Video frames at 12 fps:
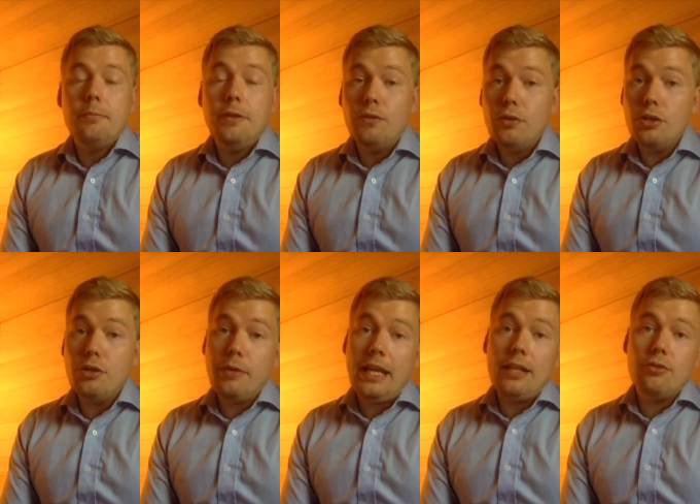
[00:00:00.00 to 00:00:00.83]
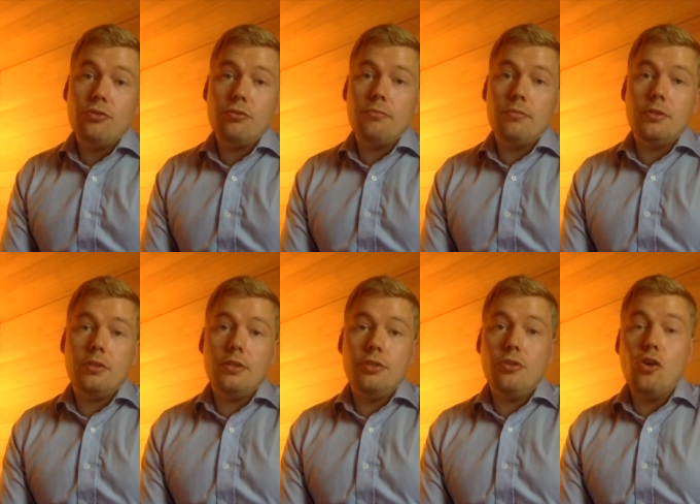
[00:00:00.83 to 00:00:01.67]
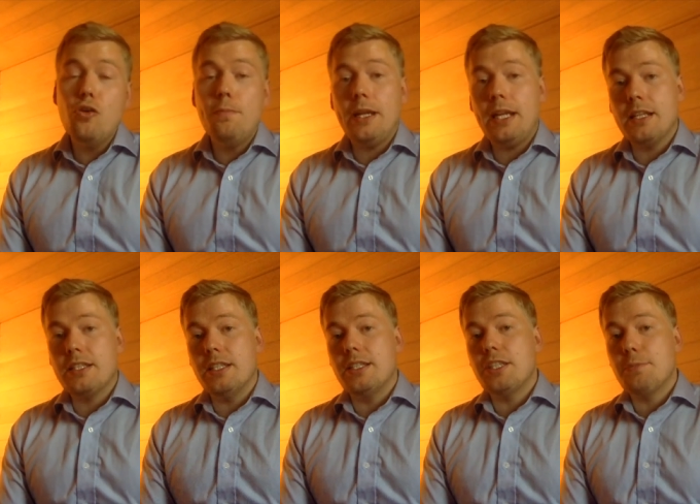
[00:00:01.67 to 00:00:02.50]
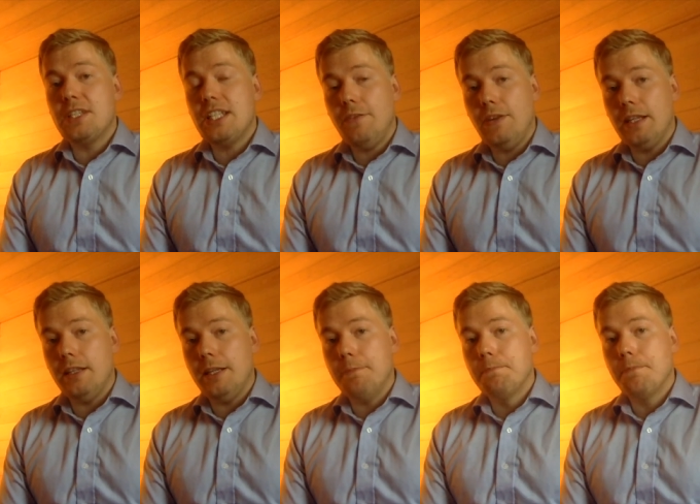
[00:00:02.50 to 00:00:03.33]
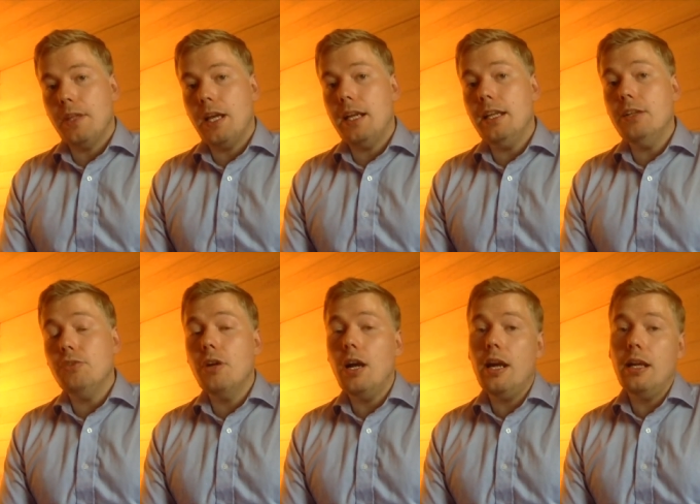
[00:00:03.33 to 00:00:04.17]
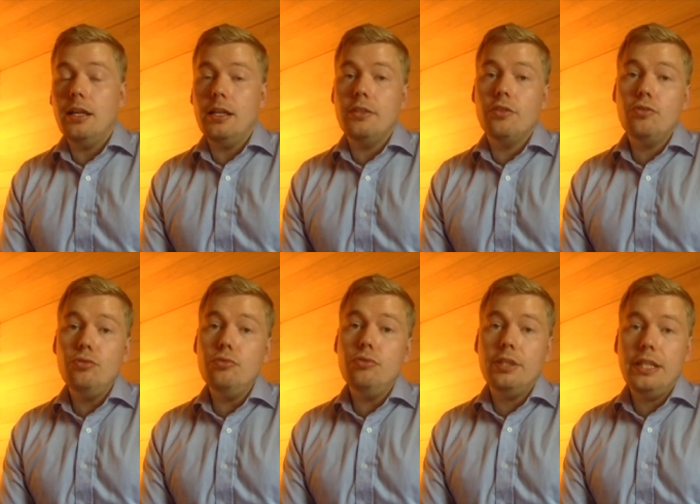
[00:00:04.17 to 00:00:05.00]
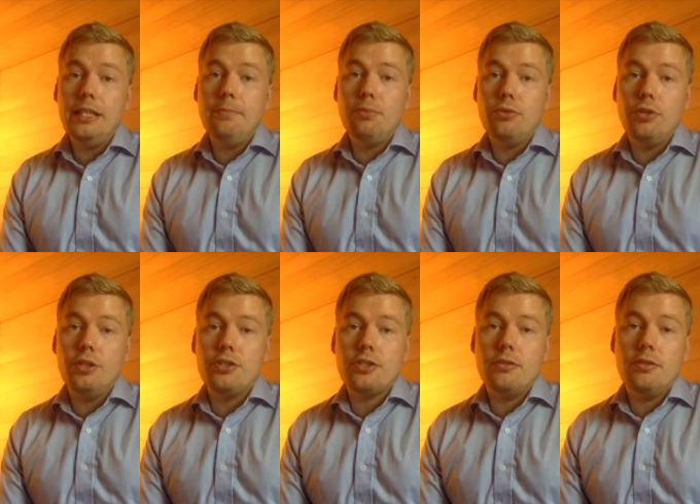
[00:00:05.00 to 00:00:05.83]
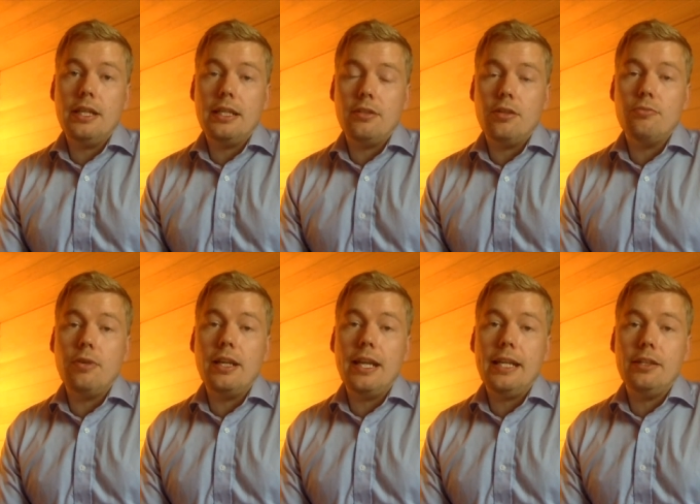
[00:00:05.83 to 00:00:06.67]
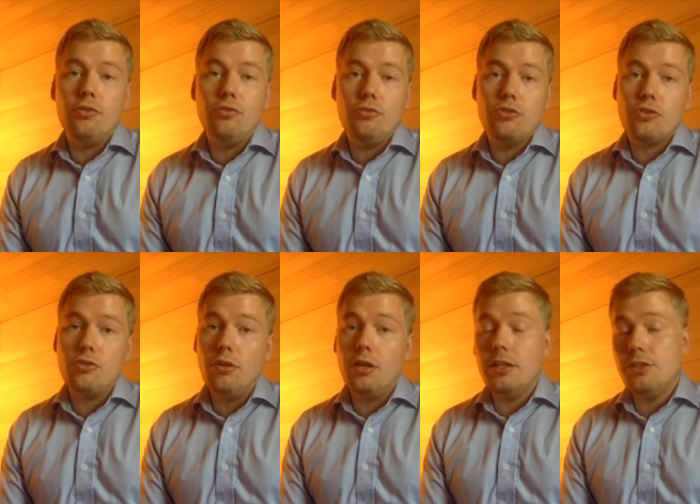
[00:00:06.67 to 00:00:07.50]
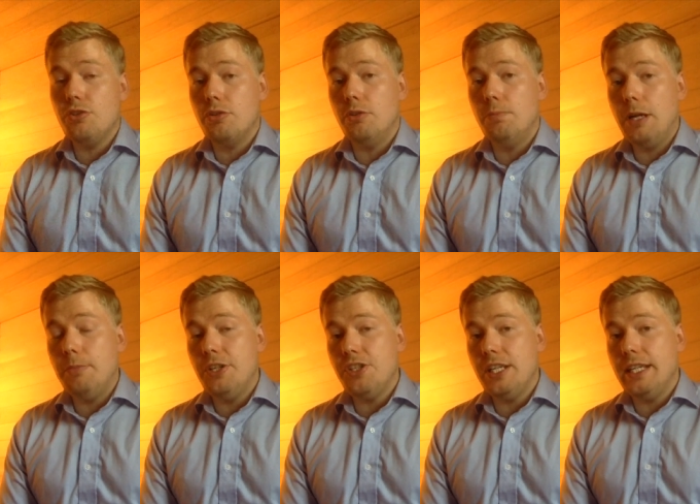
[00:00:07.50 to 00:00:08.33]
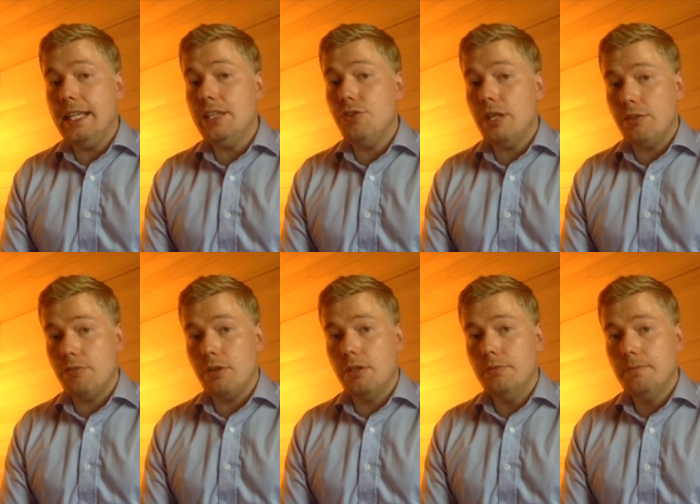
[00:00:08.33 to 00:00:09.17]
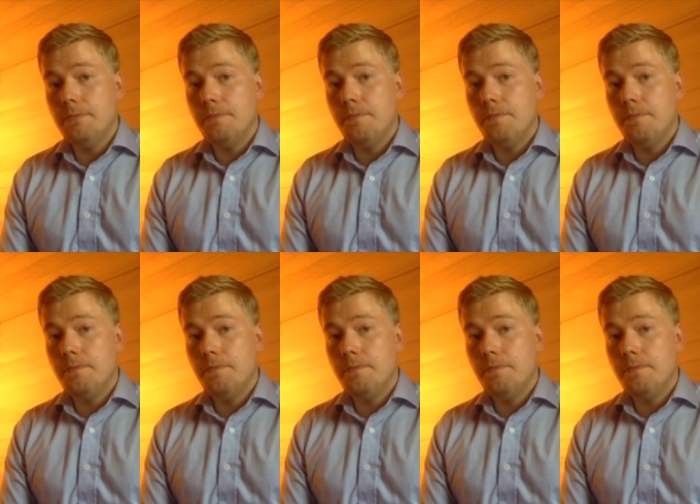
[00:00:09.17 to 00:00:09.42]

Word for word: Before going into open access specifically, I'd like to highlight two key points that relate to scholarly journal publishing in general.